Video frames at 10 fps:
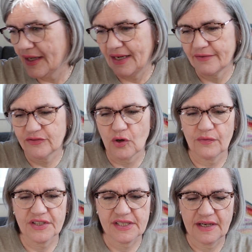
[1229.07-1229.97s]

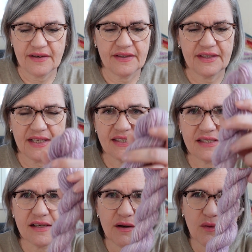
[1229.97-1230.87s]
leftovers here. That's